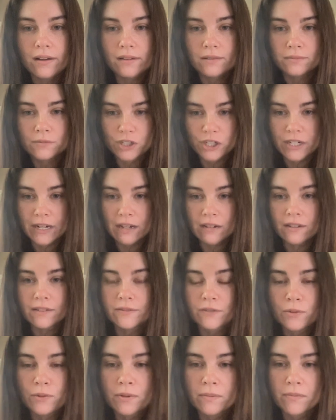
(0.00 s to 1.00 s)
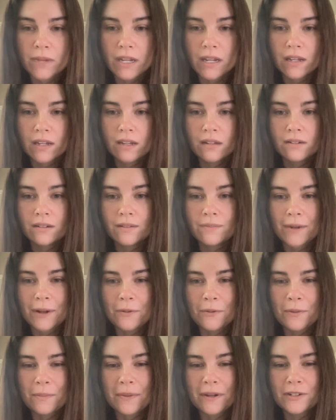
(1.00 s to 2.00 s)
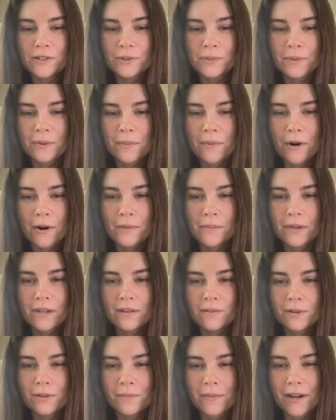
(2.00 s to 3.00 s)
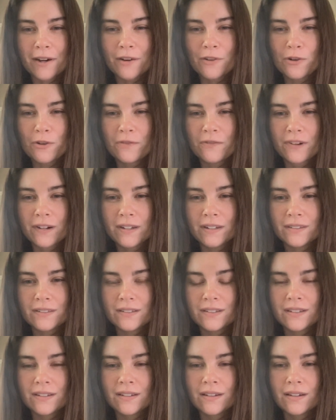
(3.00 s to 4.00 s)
She now lives with me in my one-bedroom apartment with my girlfriend.